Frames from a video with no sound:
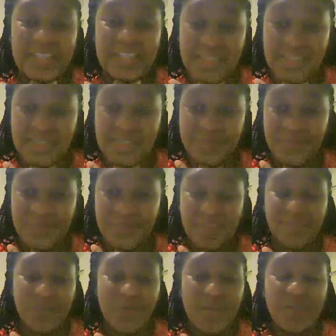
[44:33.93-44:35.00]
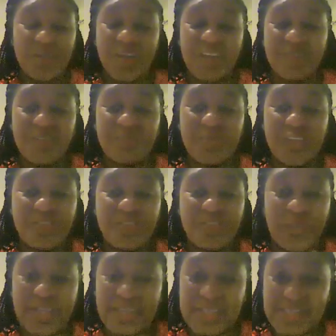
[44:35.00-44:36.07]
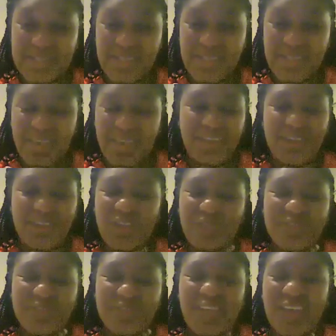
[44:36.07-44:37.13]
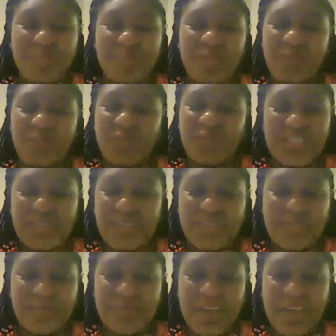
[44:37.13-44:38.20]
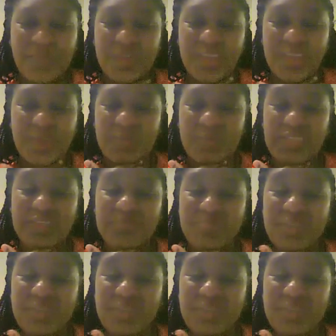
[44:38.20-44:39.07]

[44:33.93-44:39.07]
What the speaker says: Even though I don't have a big voice, it don't even take a big voice, because sometimes we think we need the big